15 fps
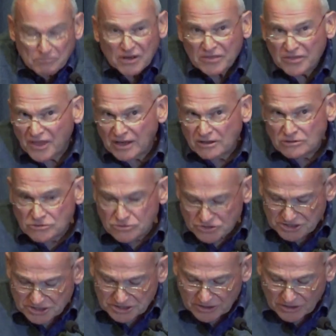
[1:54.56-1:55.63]
But
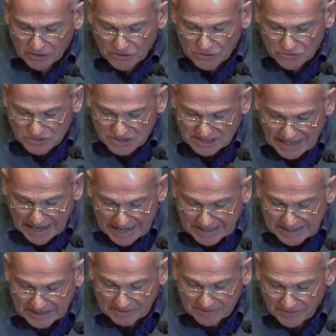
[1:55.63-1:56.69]
those who
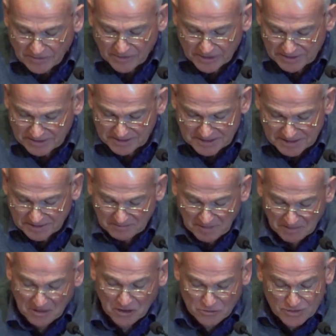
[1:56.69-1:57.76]
said
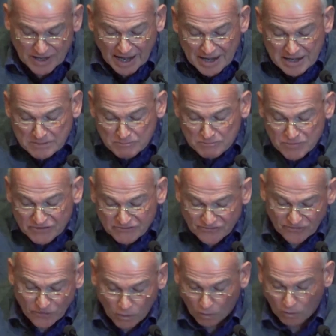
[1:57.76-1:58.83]
who came
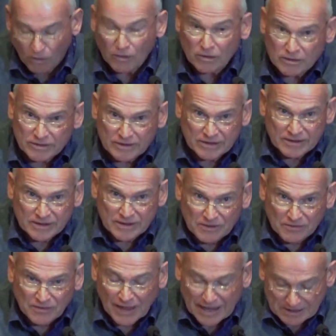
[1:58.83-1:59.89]
before
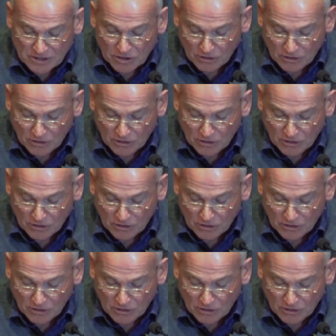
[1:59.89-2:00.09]
that